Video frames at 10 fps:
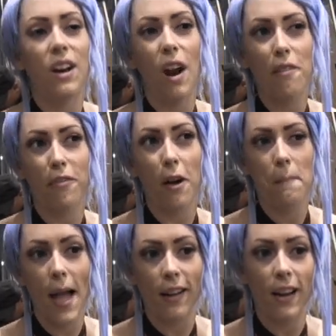not fall
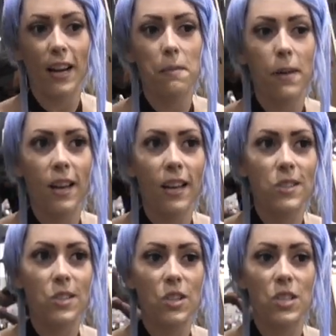back on it, but
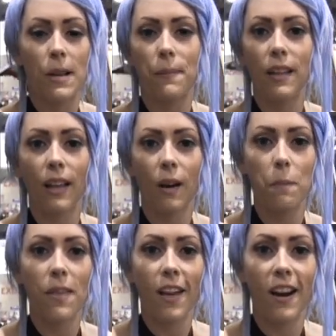it's just something
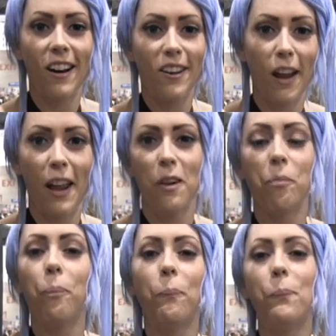that'll be there and
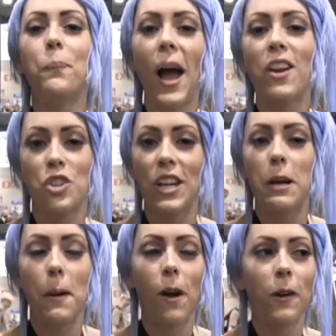
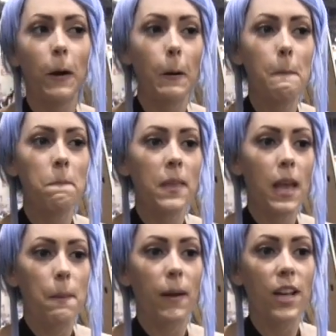passionate about,
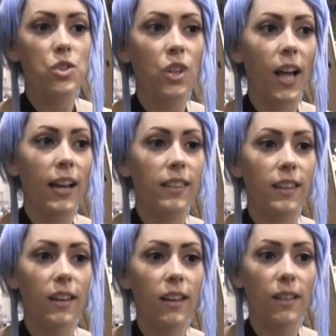But I do like
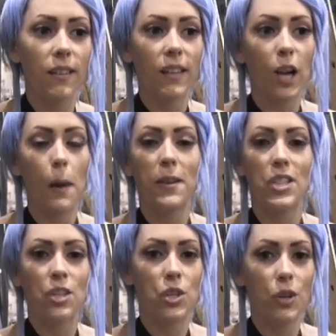the comic
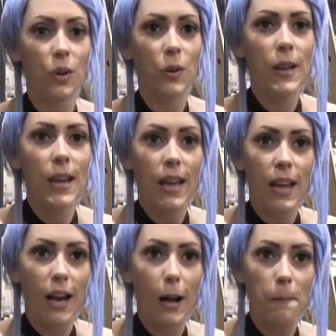scene too.
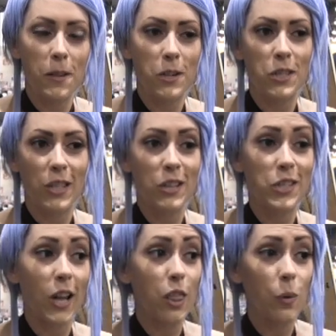There's
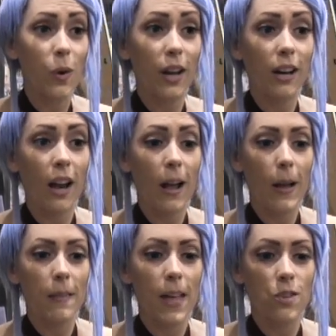another one
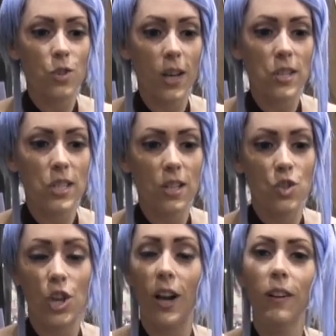that Justin
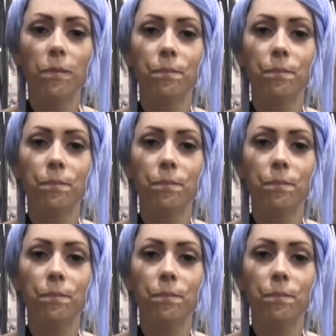Chung